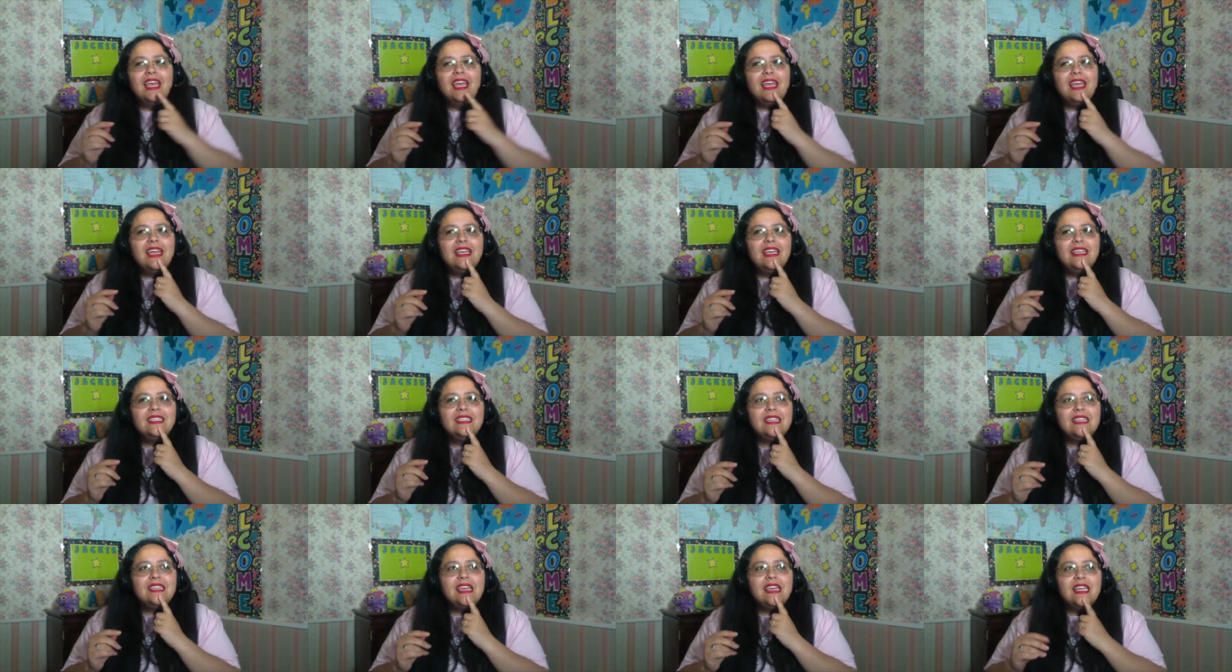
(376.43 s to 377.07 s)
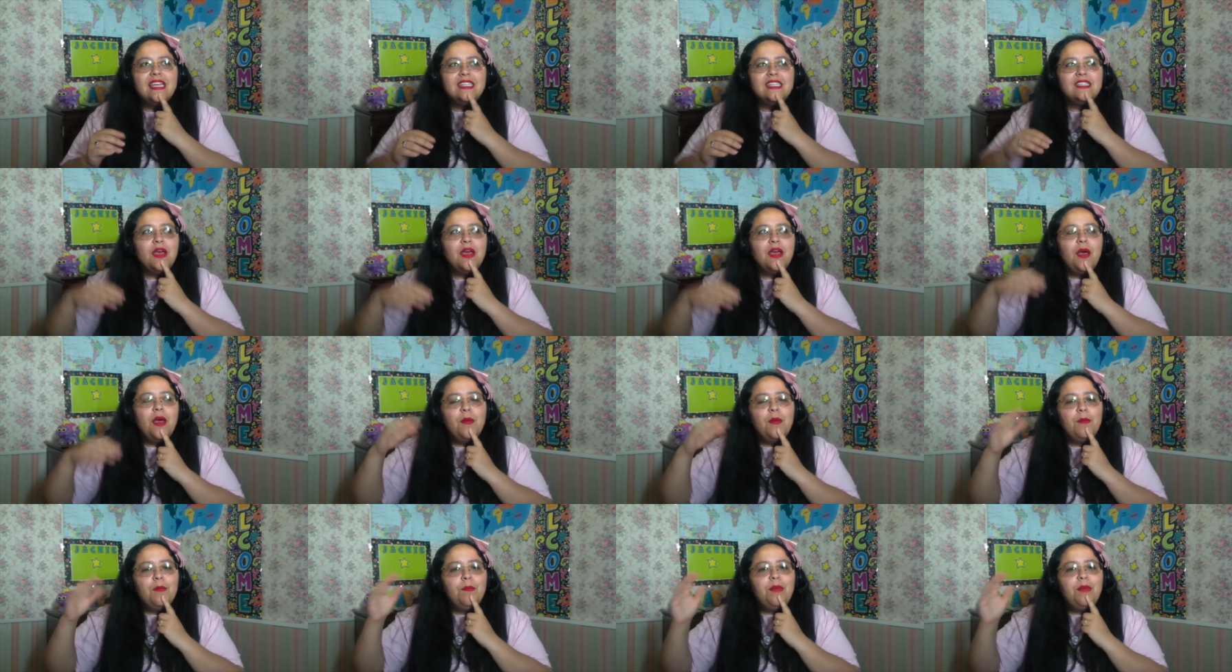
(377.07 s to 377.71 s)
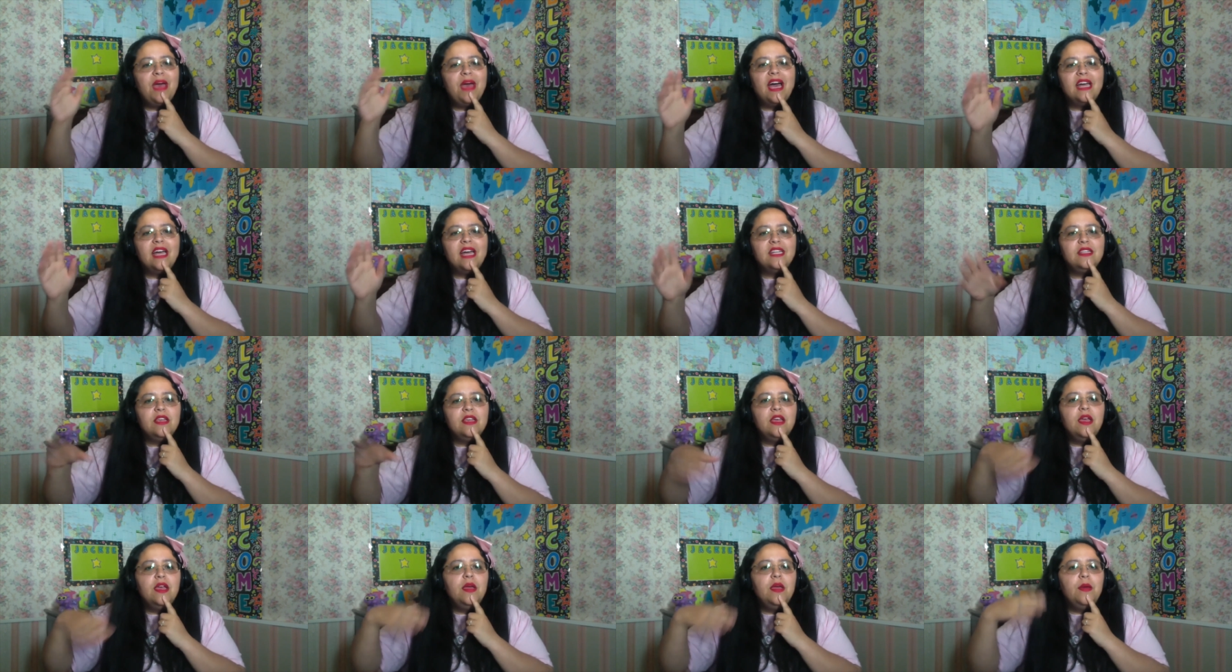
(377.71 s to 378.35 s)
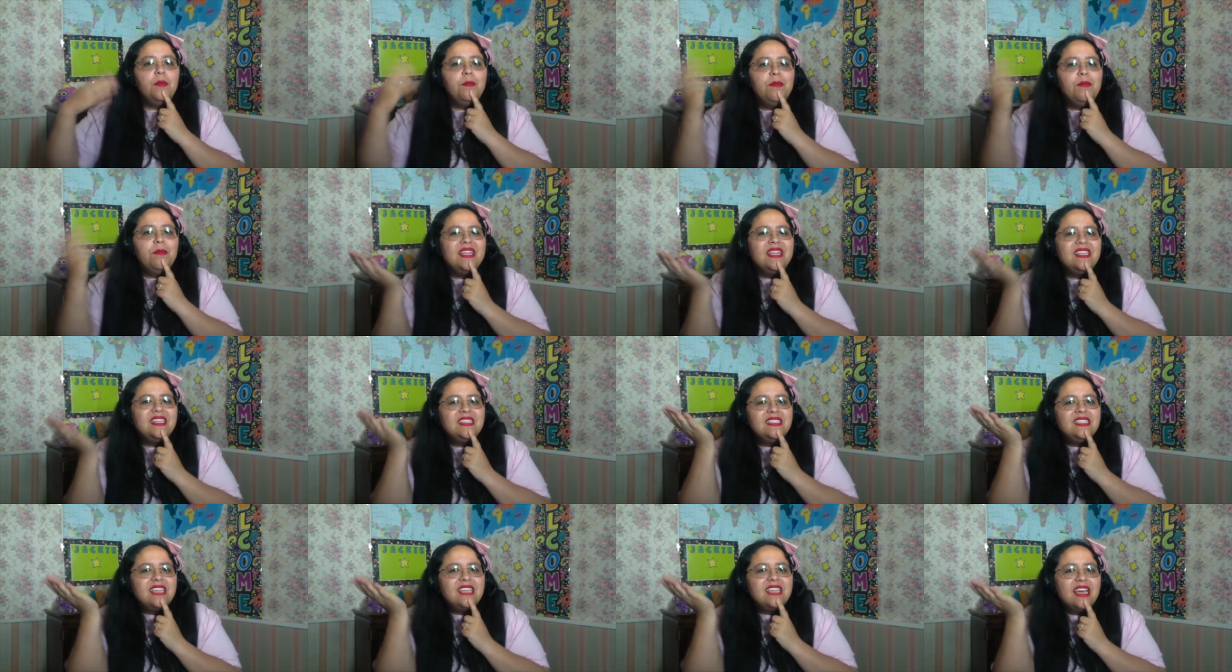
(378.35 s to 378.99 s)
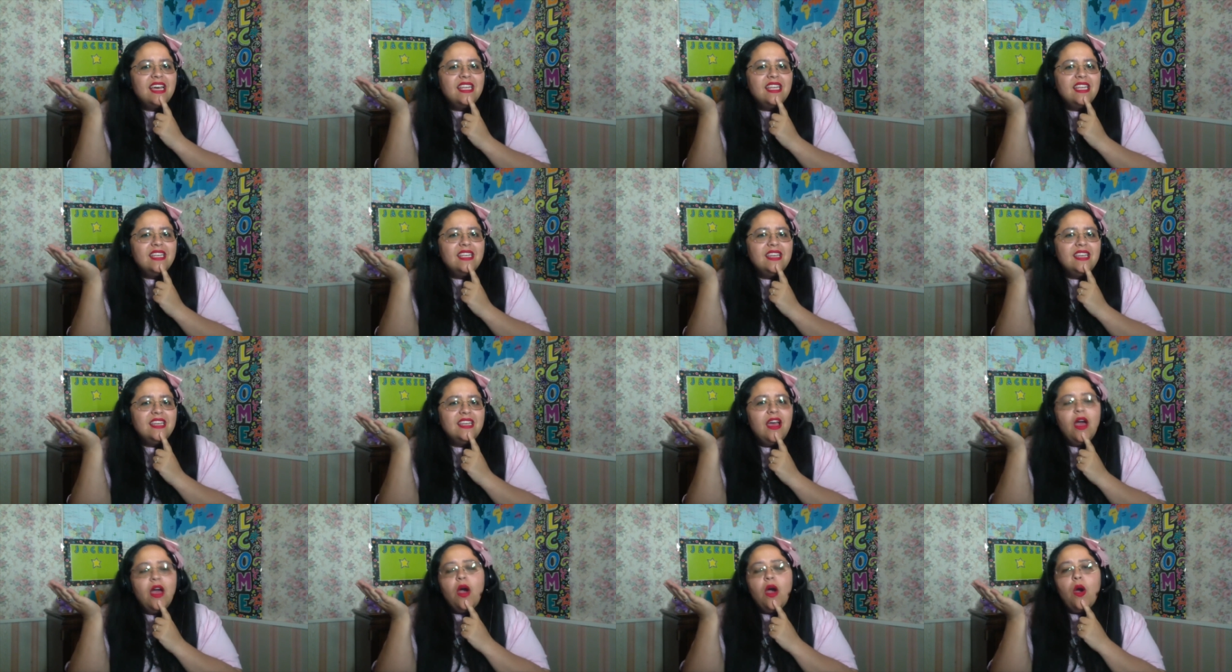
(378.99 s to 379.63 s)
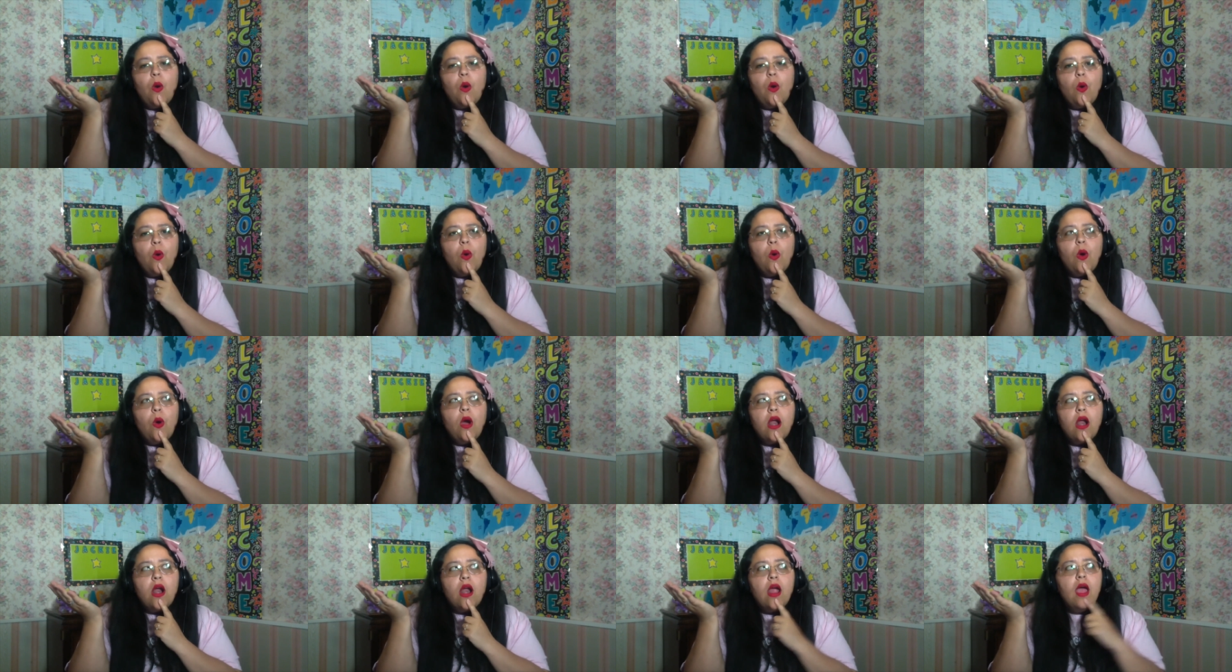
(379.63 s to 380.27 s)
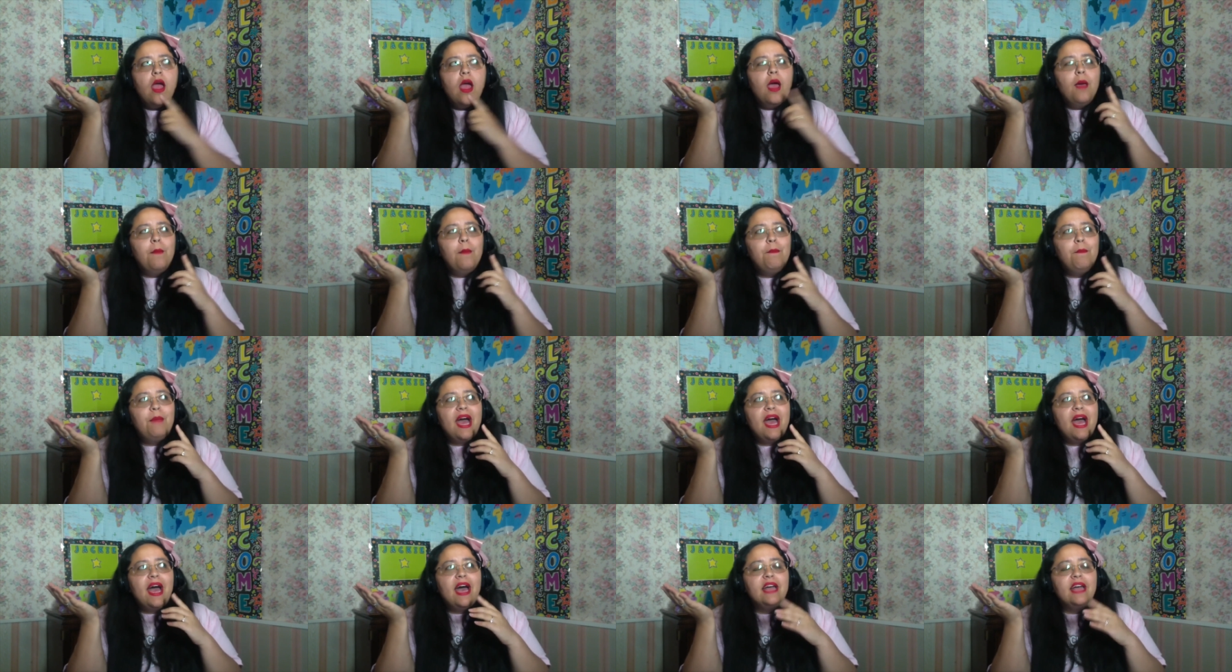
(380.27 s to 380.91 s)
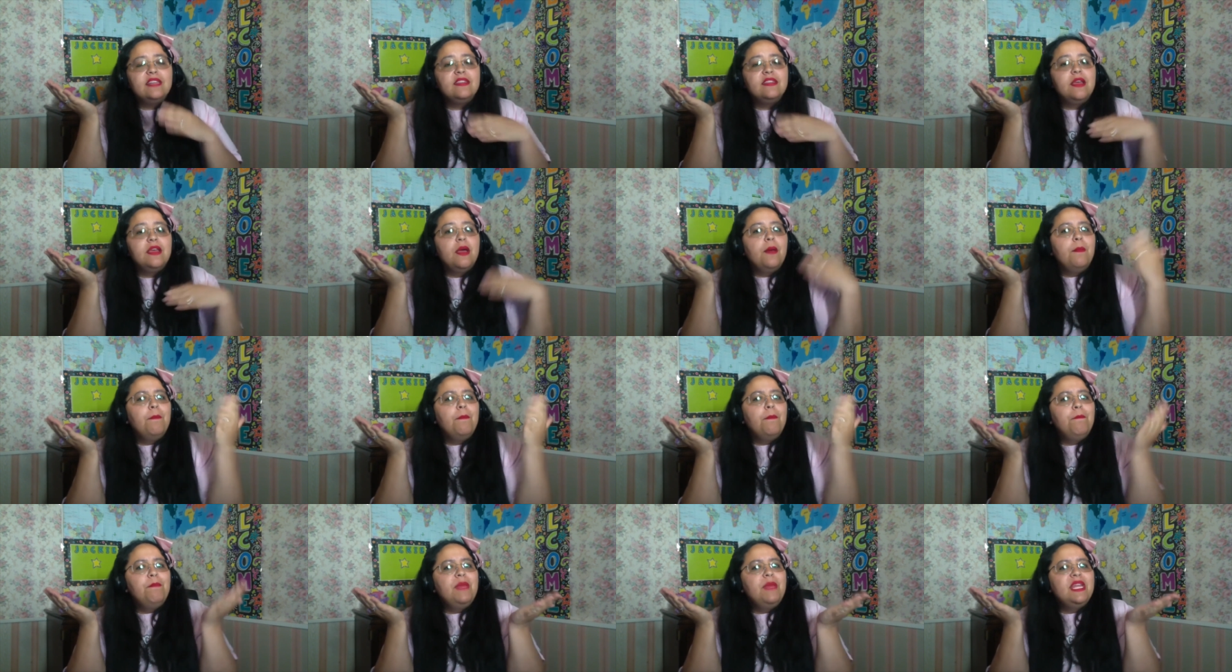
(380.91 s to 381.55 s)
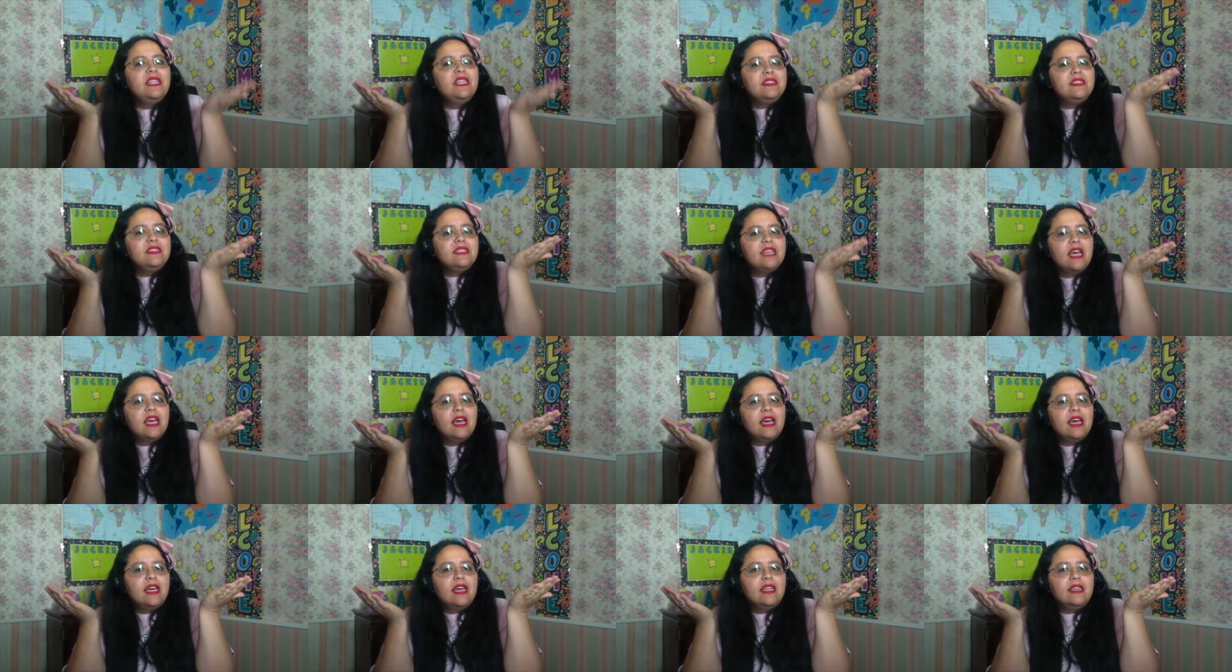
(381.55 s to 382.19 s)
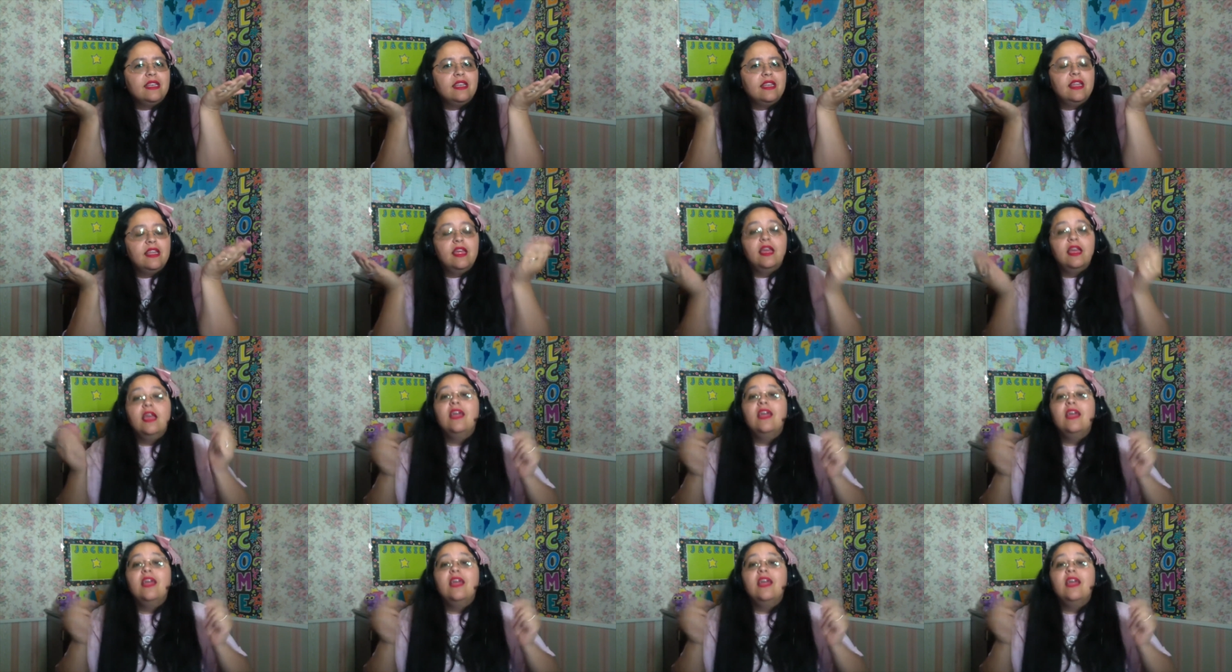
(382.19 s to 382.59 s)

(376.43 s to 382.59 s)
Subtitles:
Is it badminton or badminton?